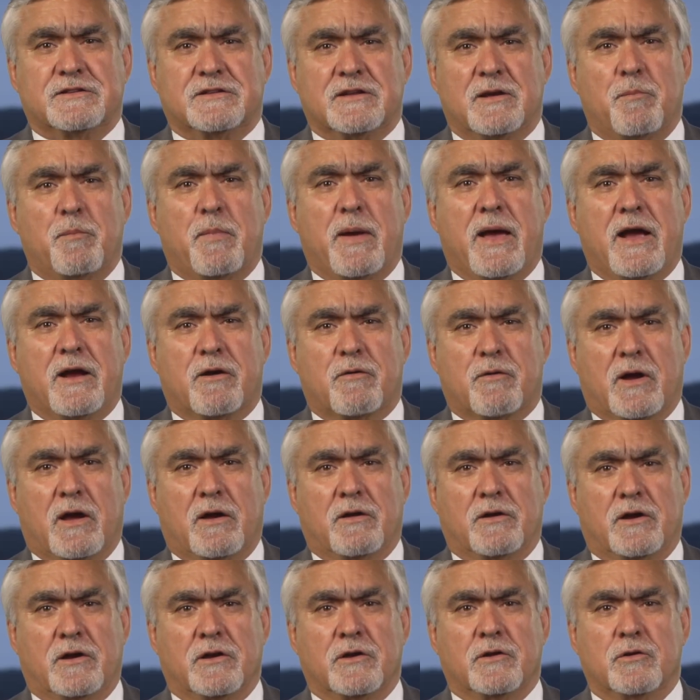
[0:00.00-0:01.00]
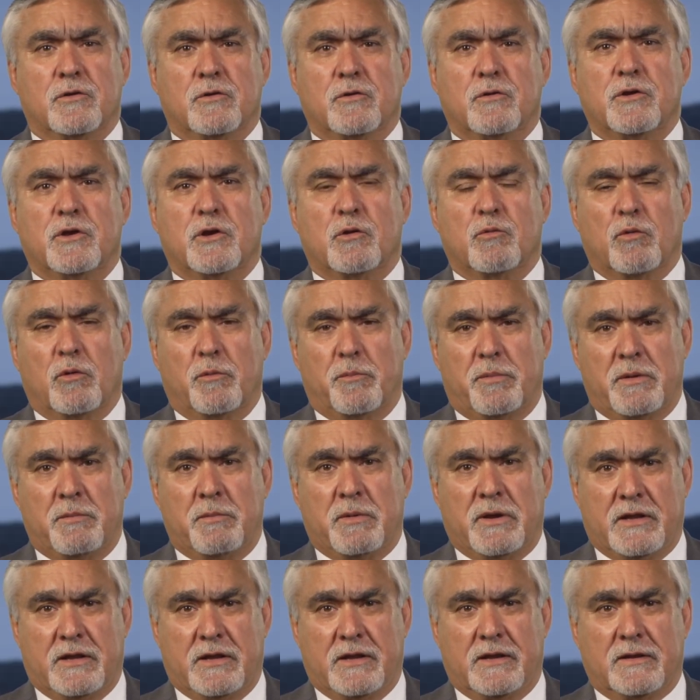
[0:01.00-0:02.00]
some background on who you will be
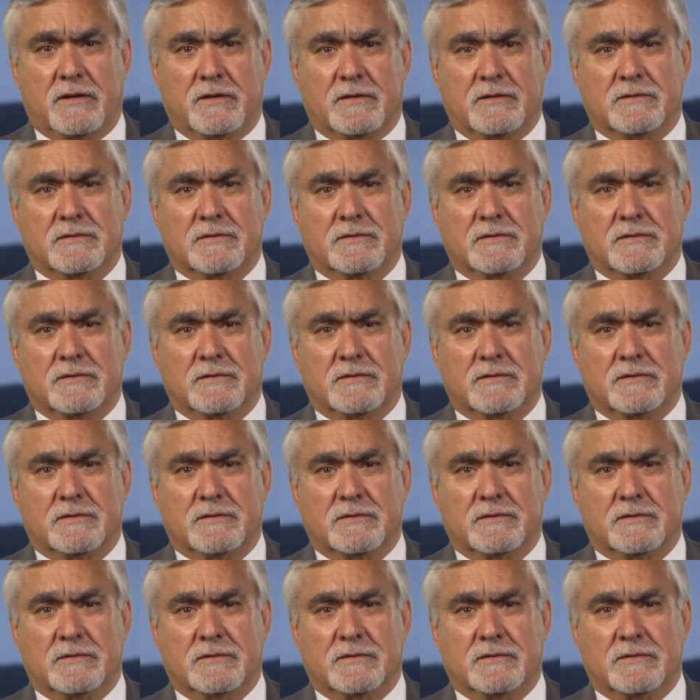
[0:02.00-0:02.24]
meeting.